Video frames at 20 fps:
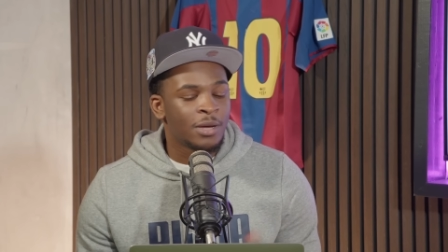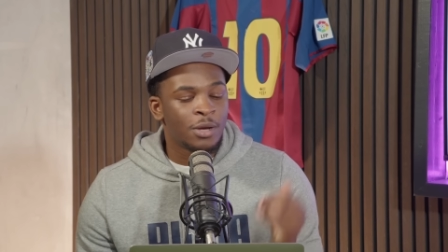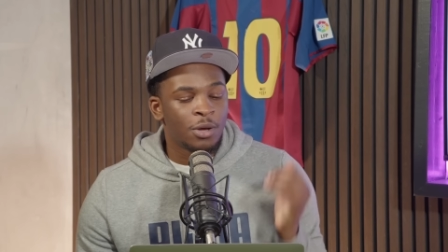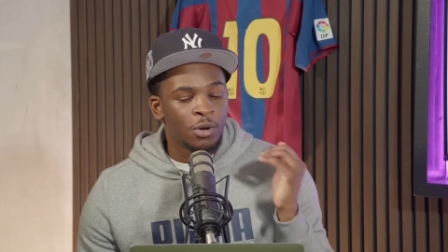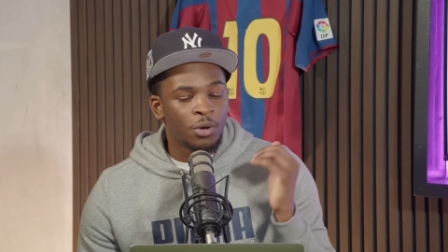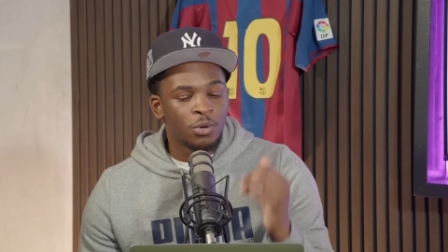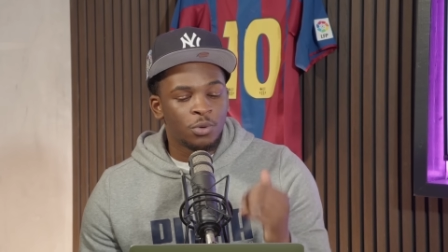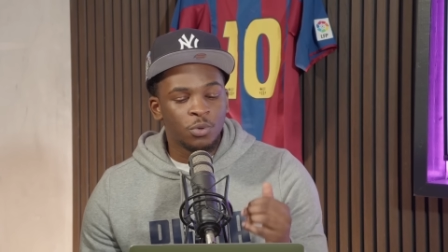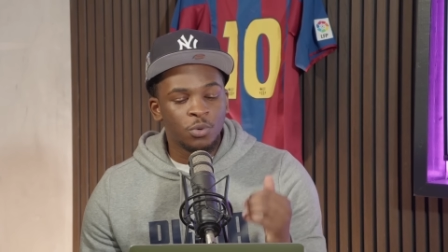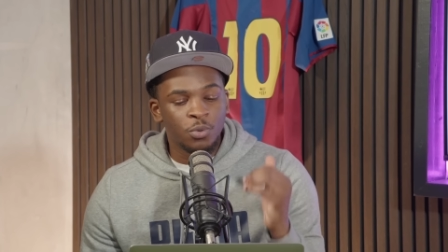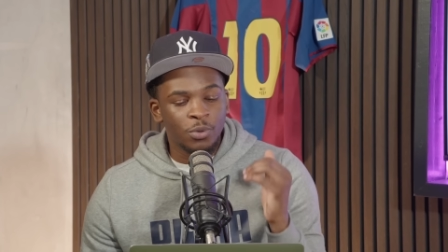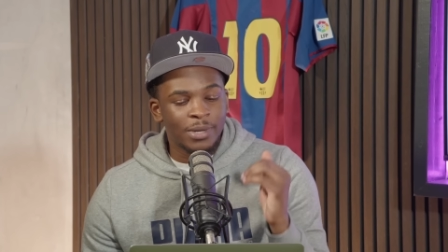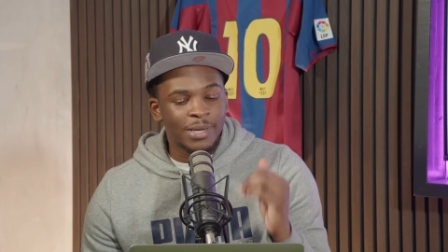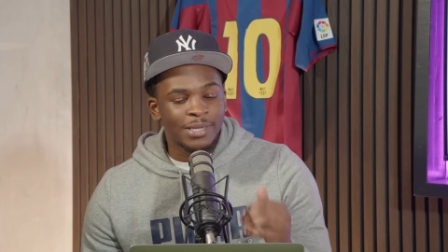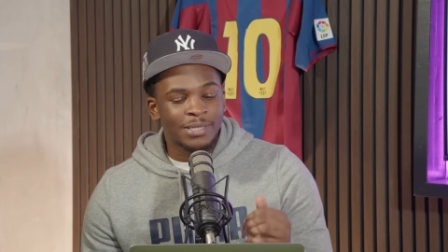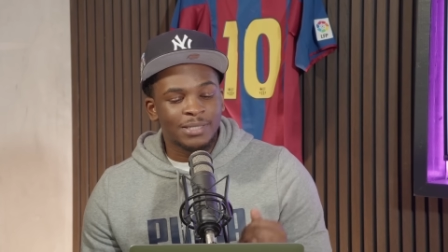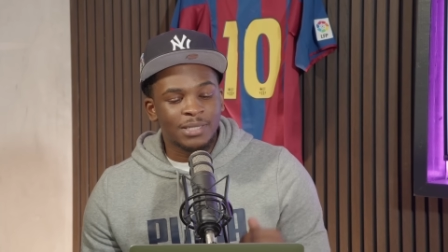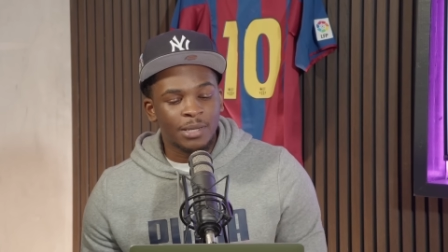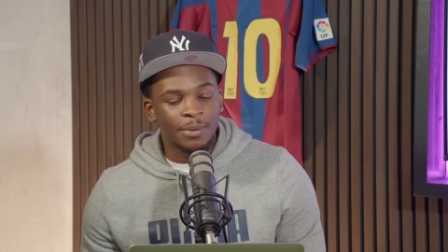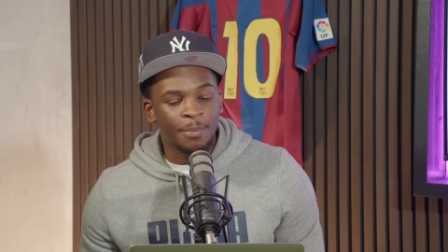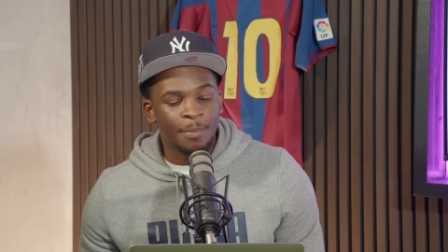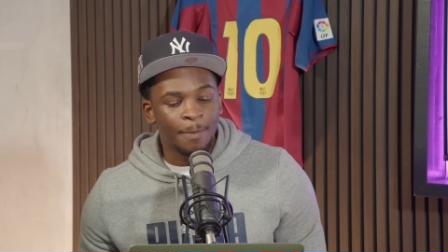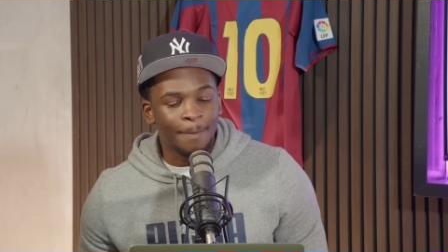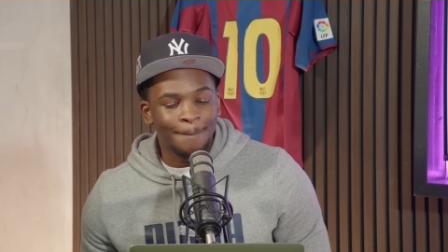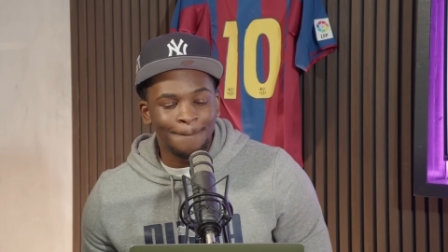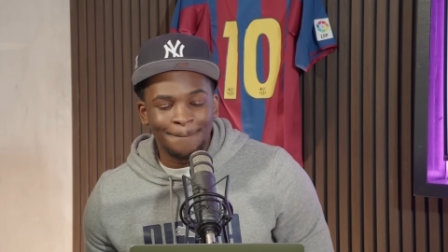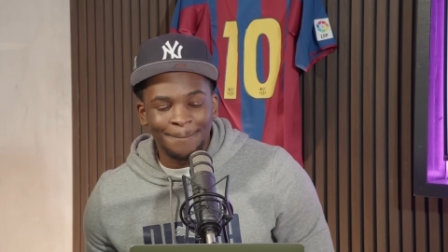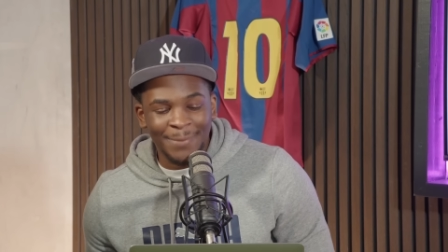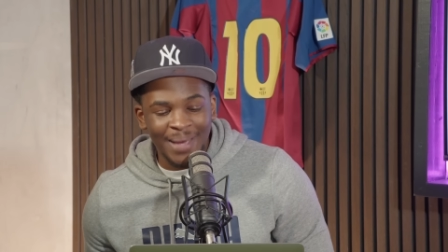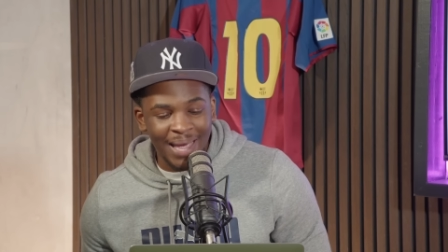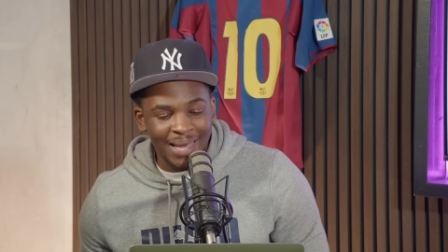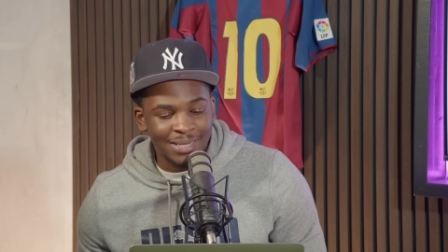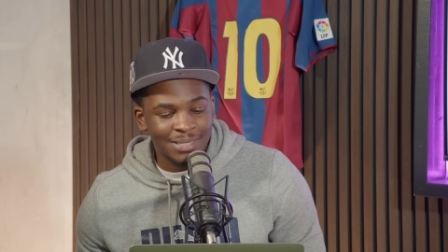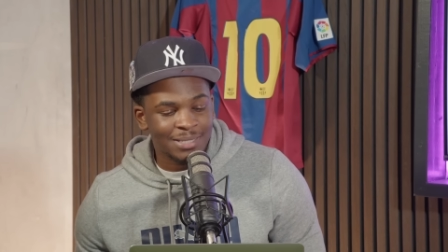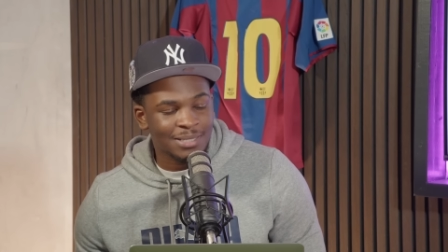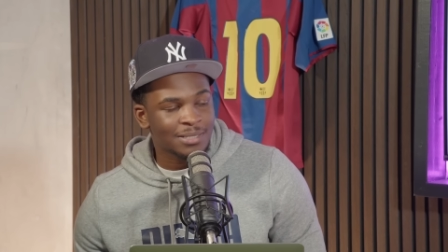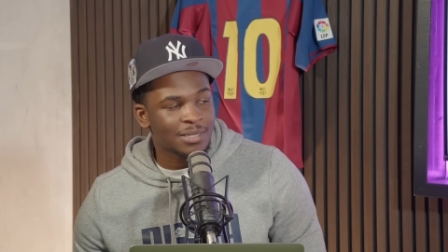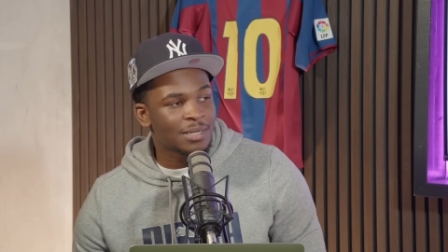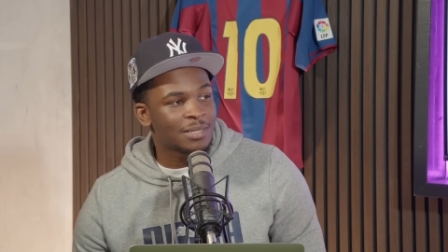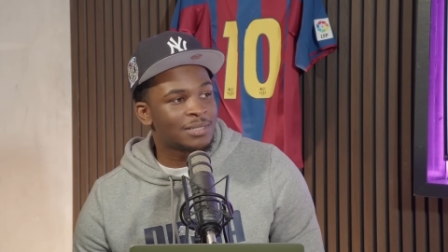Who is the
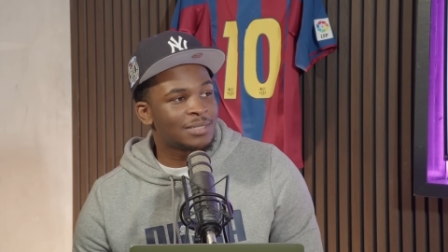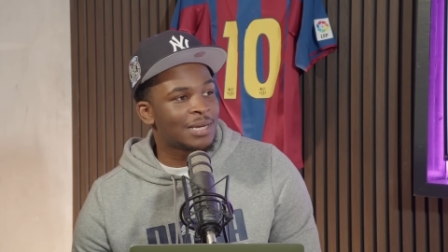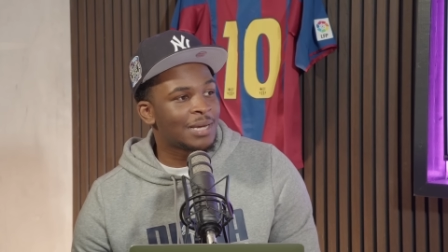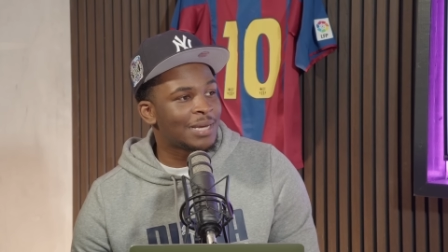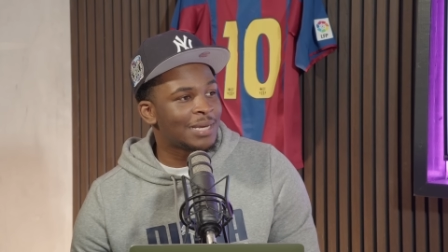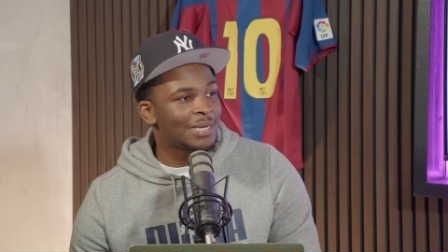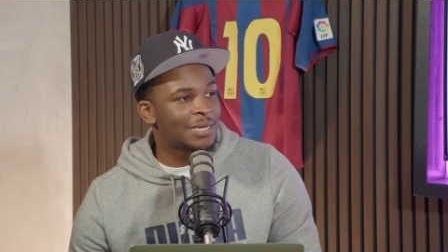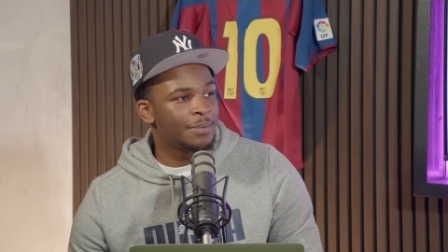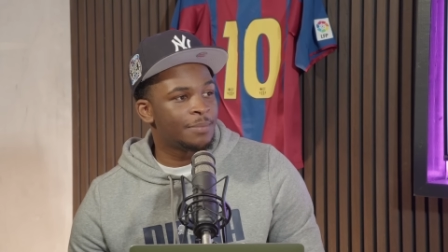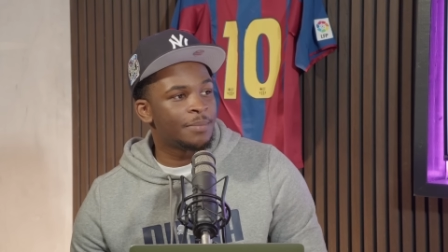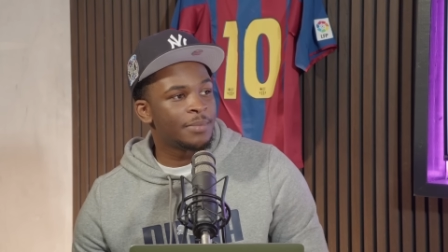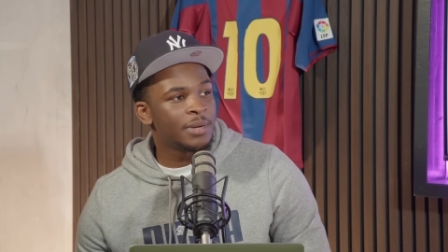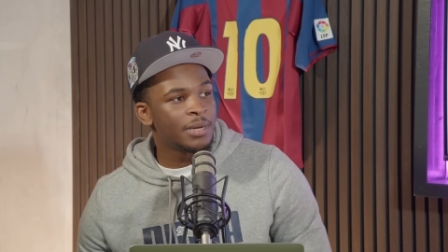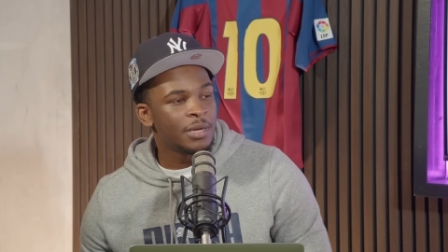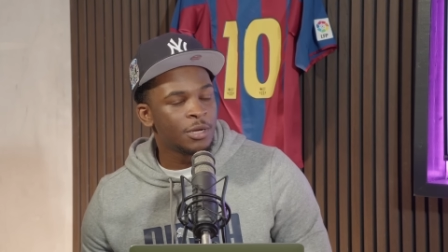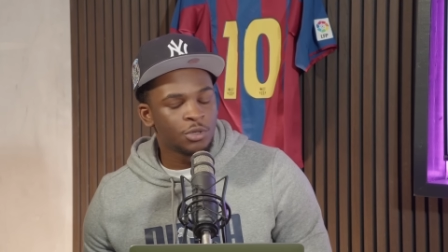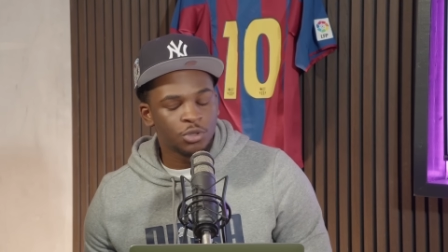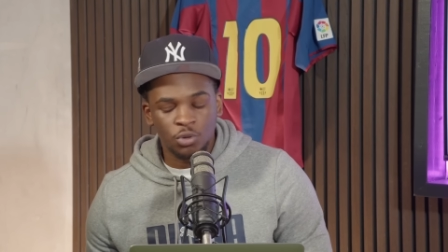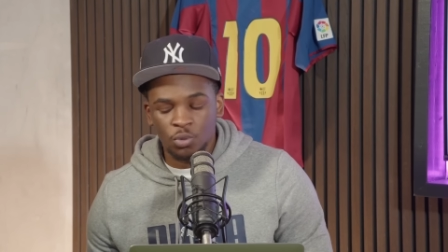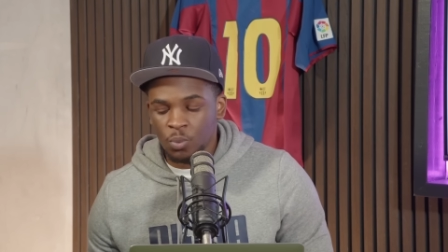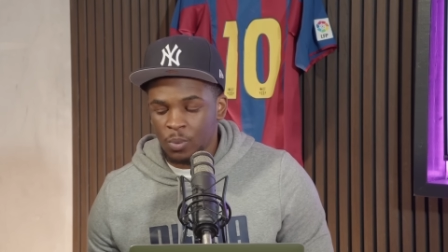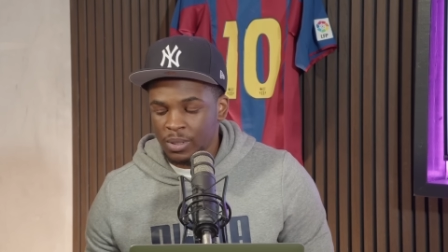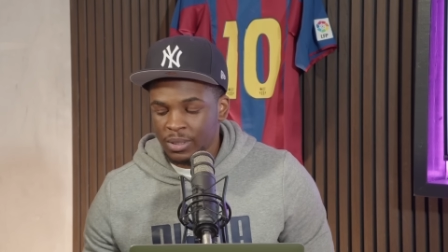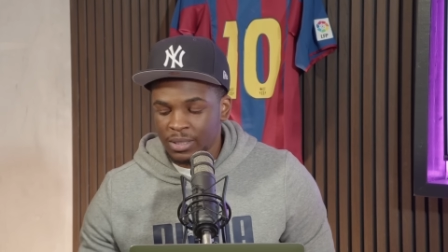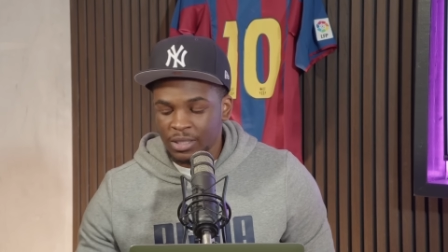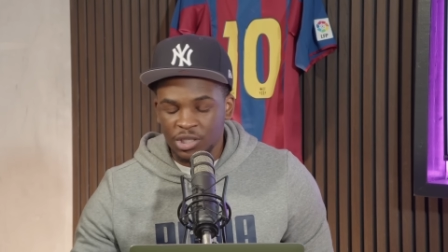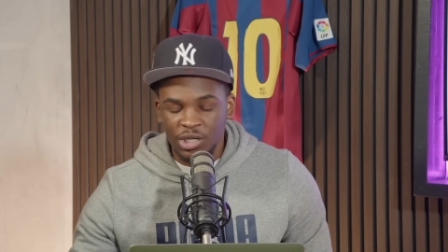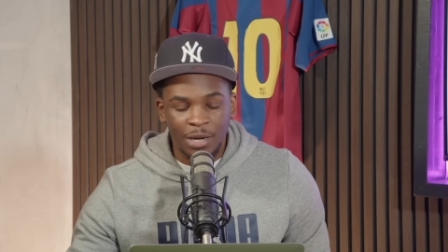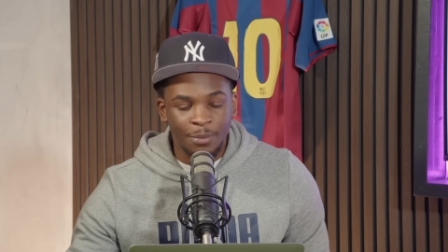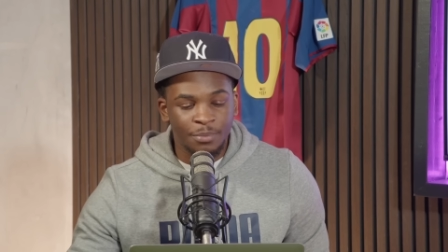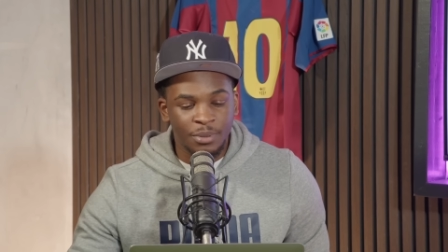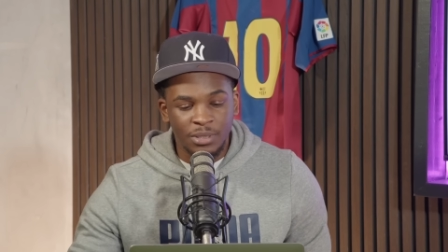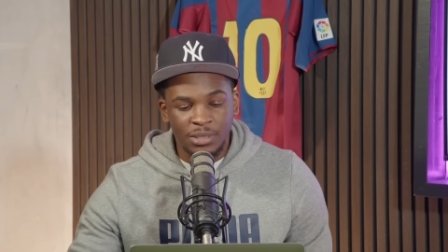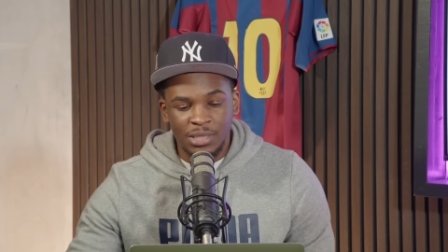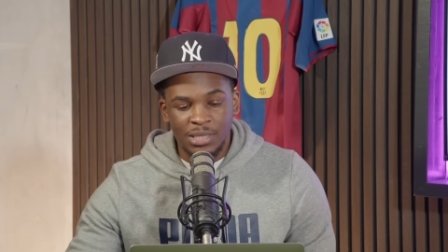best team to win the Champions